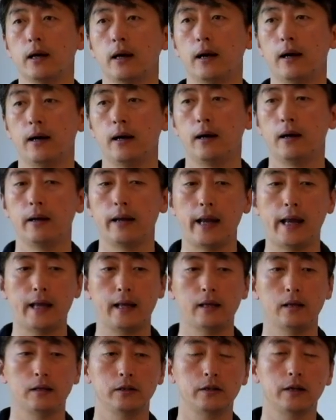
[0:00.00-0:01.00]

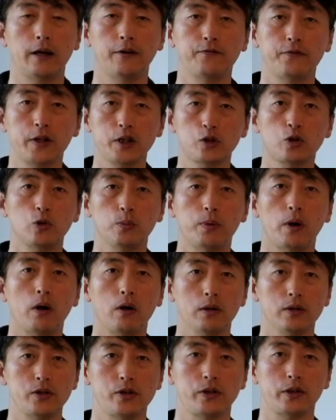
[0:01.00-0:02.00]
and fiscal
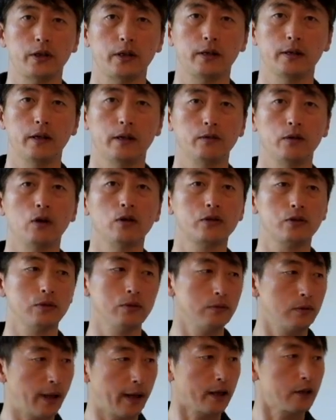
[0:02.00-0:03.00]
policy, and also
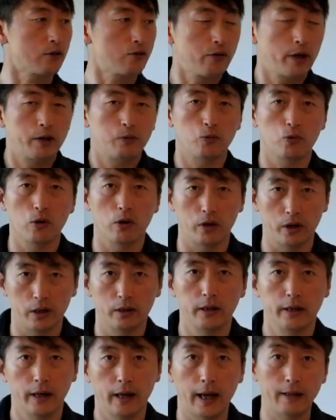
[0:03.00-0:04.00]
like trade
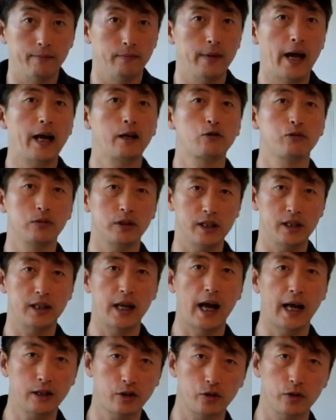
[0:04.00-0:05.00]
war and natural
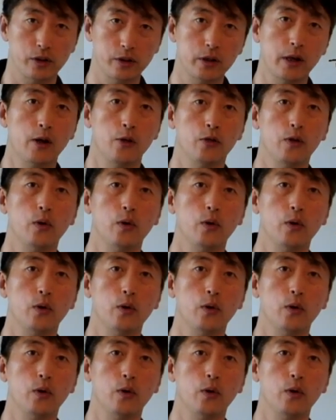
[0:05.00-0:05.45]
disasters.